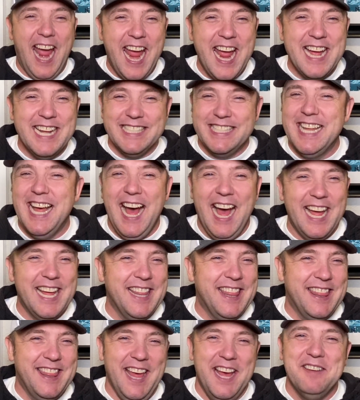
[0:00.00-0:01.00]

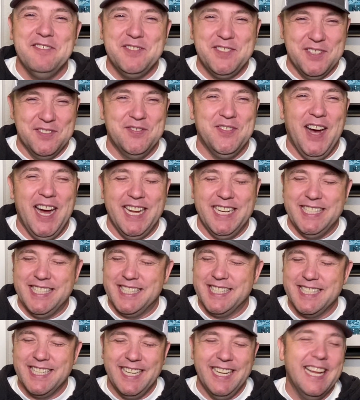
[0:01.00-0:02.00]
anti-theft
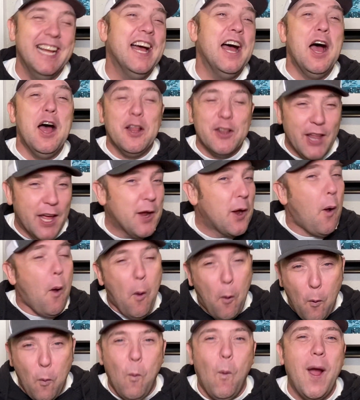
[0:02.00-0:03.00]
device. Like
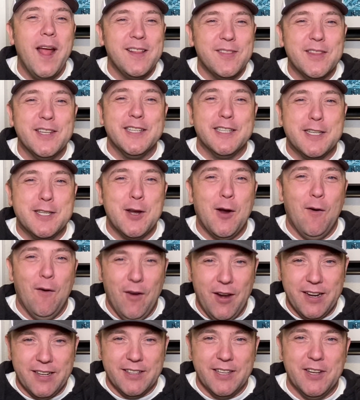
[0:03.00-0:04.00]
quite the
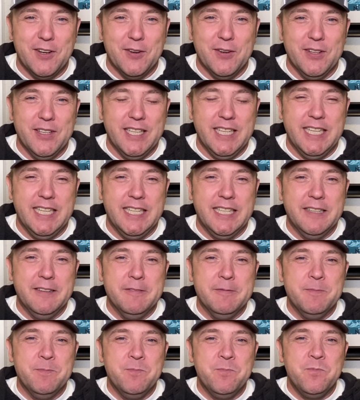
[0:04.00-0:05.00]
deterrent, literally.
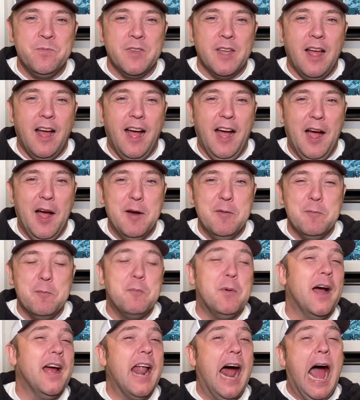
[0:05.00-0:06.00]
Um,
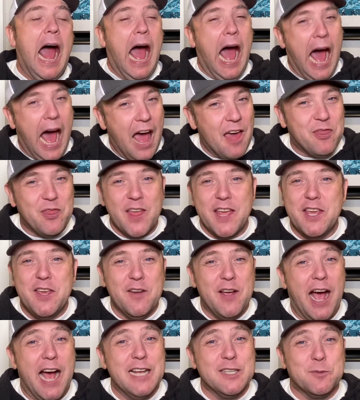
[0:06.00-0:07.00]
but I think you
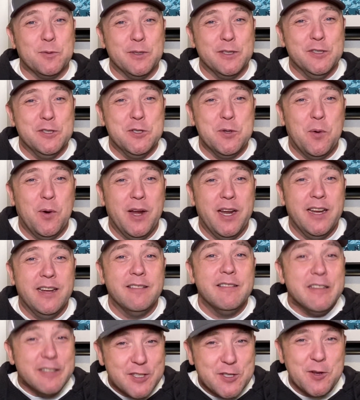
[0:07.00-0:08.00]
guys will enjoy.
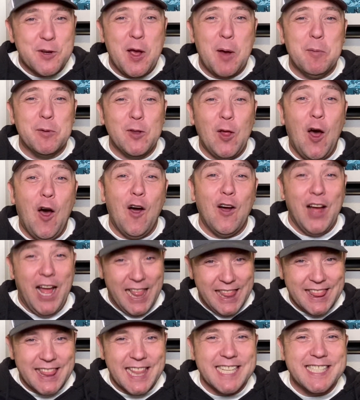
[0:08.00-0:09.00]
So come along,
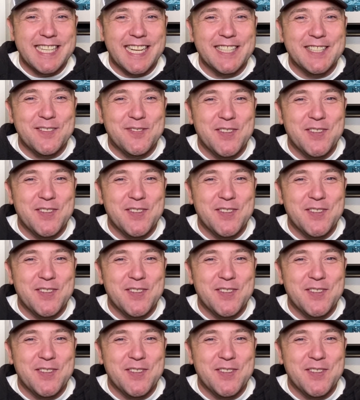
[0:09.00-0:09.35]
let's get to